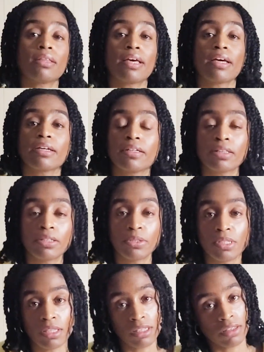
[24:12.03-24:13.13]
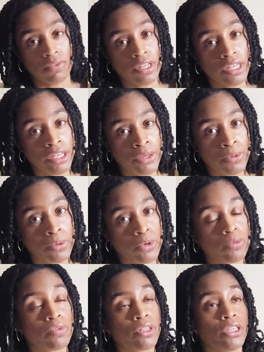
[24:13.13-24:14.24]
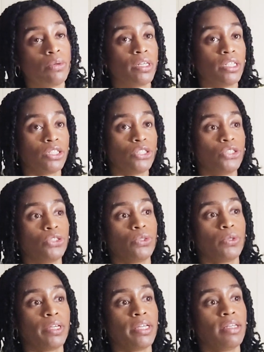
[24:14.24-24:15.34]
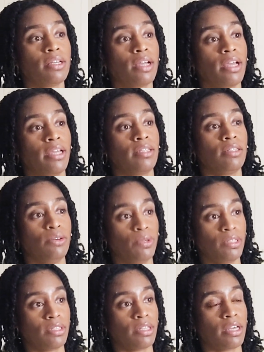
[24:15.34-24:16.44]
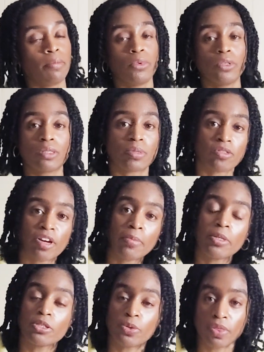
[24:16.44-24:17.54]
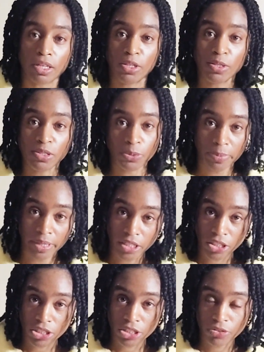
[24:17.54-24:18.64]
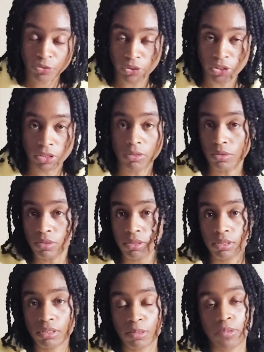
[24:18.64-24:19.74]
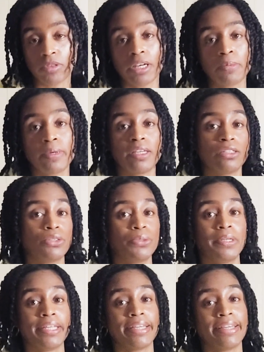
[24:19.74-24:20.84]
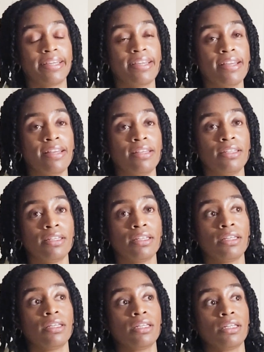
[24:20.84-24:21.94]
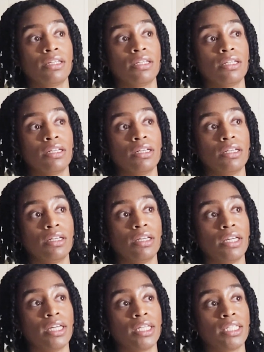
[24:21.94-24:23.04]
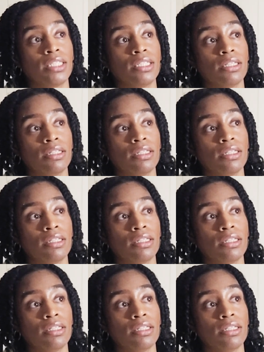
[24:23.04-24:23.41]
That concludes this video. Hopefully you enjoyed. I noticed I got more subscribers, so thank you so much for subscribing and tuning in. And